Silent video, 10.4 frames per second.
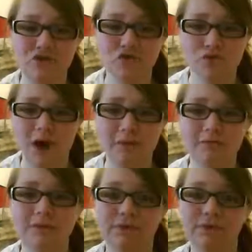
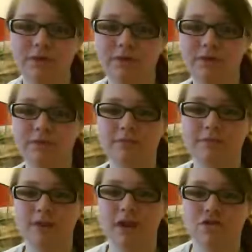dramaful,
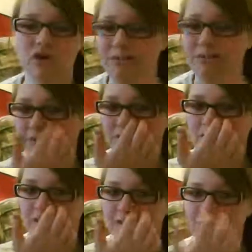but not
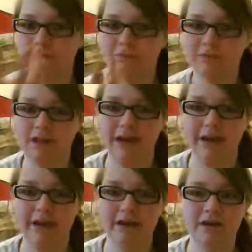dramaful,
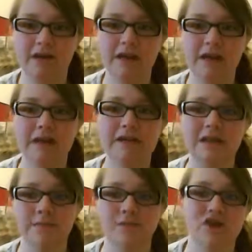like You
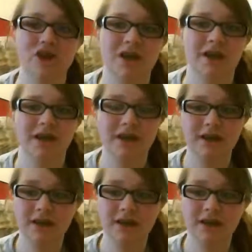Slept With She.